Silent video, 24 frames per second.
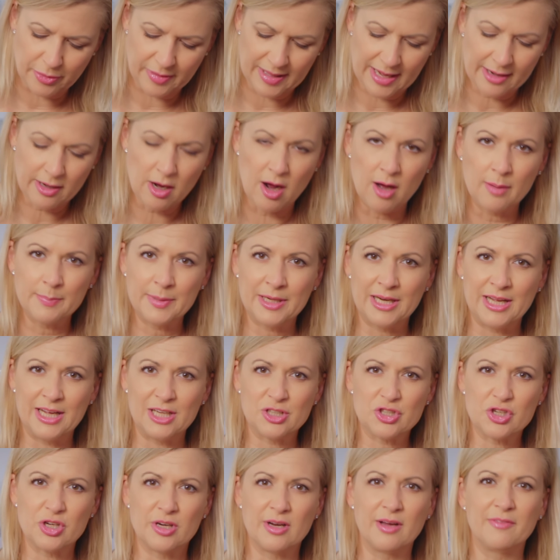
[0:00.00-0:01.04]
That
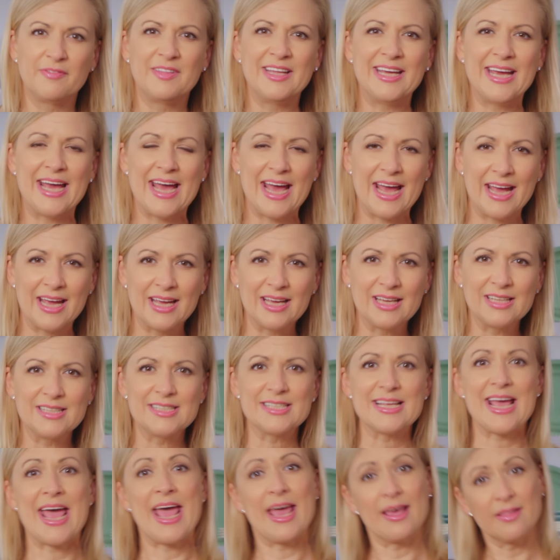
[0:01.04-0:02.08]
combination of the
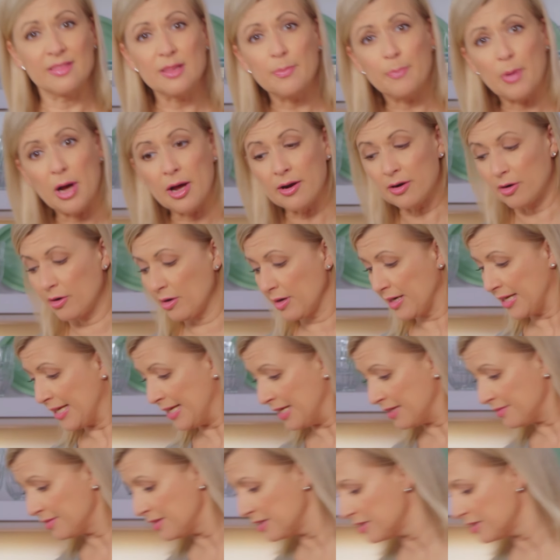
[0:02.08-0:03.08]
eggs and the butter in